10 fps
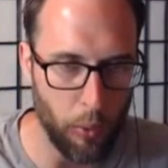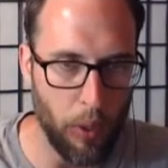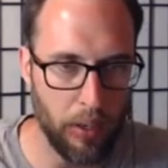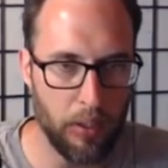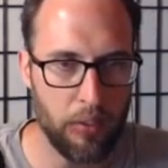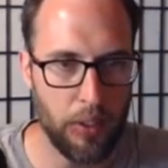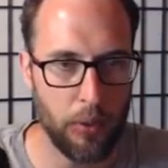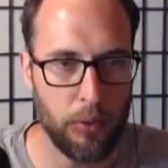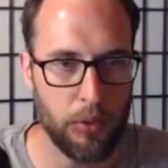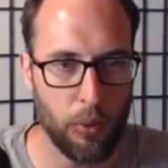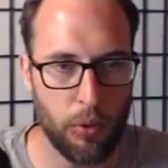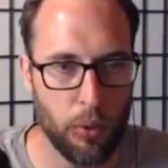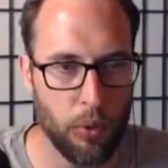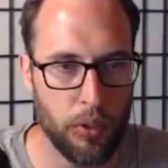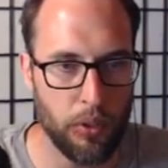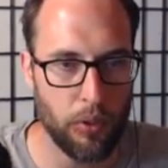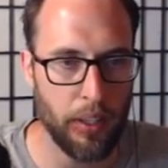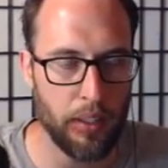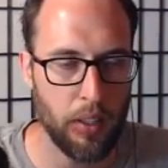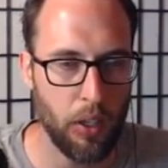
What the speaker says: aware of you. So Google is great.